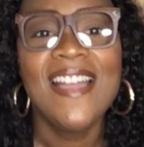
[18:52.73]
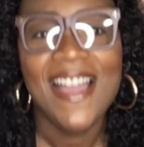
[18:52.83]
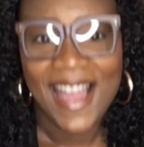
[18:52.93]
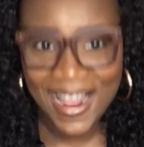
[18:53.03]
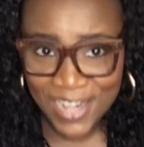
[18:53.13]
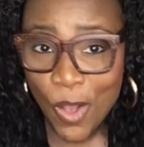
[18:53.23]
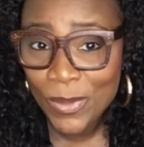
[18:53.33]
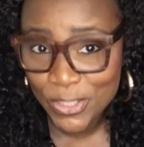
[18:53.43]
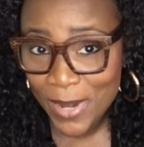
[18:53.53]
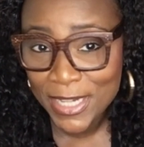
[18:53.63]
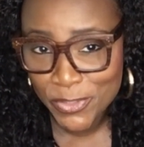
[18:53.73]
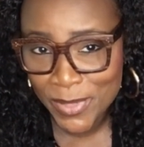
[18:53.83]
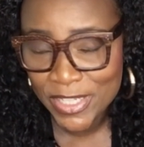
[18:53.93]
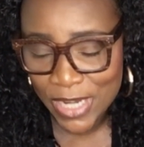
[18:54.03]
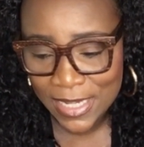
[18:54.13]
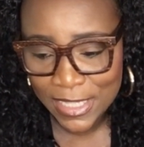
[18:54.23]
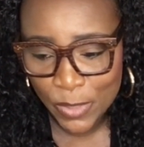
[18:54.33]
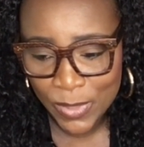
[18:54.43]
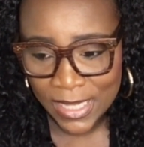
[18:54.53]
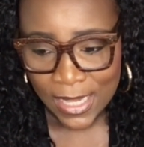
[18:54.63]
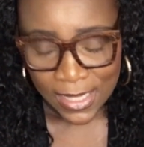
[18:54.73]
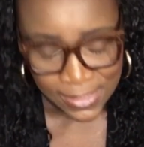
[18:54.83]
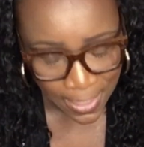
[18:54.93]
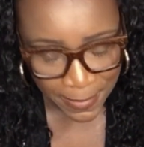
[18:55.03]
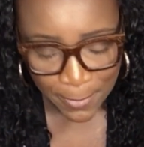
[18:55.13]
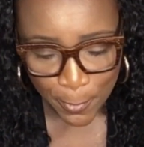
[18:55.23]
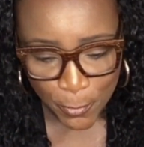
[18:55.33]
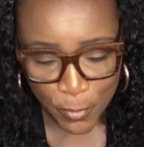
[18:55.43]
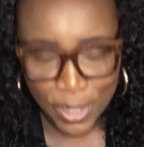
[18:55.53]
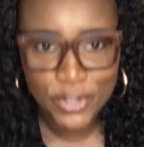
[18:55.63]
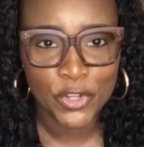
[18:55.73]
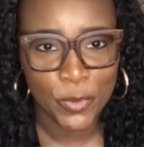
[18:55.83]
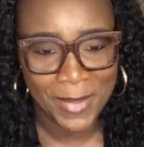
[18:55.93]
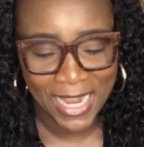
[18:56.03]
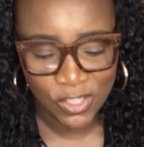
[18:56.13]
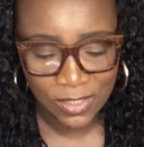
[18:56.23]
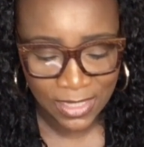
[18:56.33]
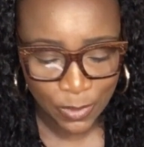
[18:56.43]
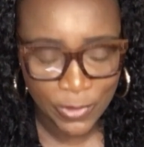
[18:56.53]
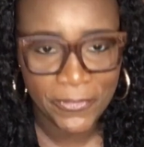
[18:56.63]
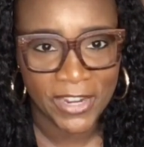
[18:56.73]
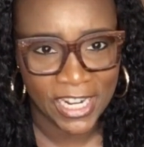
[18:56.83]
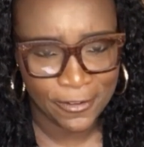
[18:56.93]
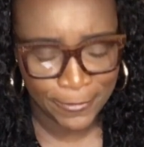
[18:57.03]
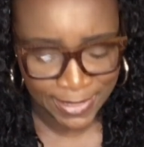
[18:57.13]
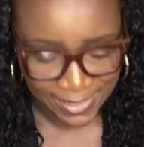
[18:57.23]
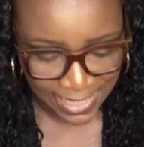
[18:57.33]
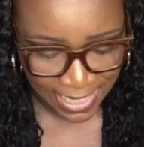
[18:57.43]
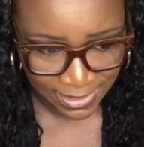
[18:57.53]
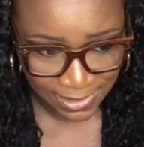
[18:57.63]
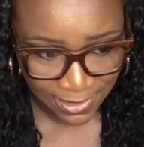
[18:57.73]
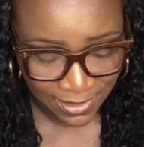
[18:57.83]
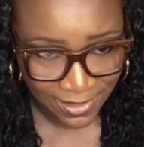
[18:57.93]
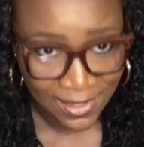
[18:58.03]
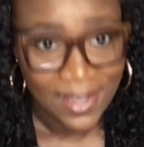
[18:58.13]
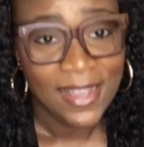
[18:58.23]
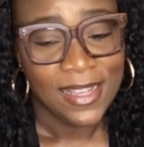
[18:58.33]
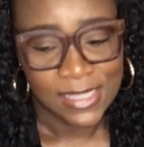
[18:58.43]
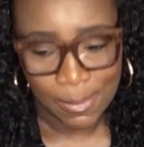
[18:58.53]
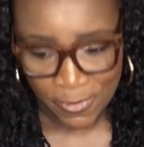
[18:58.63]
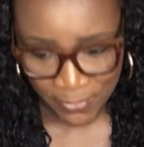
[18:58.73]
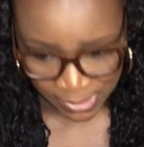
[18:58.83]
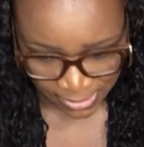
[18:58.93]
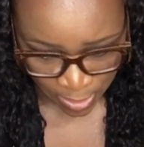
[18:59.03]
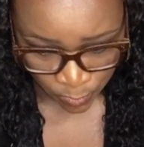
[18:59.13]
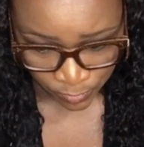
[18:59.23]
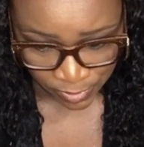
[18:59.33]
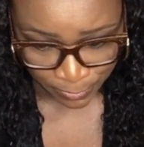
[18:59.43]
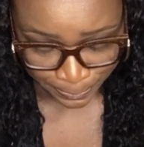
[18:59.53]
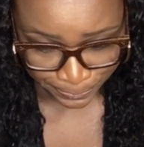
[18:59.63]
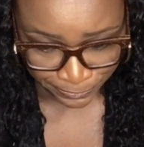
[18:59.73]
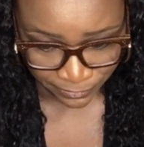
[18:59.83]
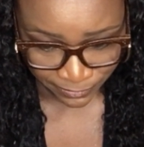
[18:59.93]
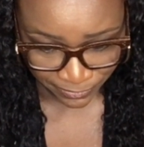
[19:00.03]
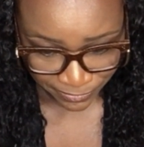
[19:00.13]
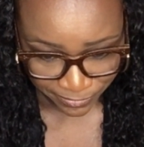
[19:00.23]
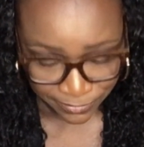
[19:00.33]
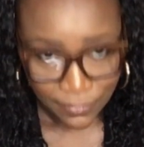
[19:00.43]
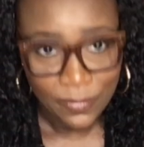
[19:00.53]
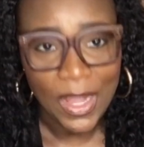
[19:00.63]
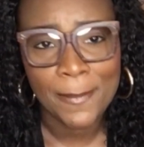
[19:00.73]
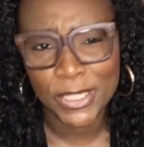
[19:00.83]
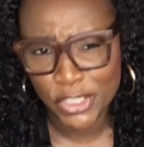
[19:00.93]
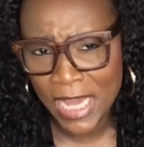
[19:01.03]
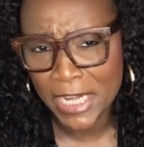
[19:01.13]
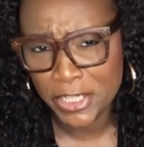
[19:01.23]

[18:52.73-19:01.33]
I know we try to stretch our liquid. Some people pour a new batch of liquid for every set. Some of us don't. But you got to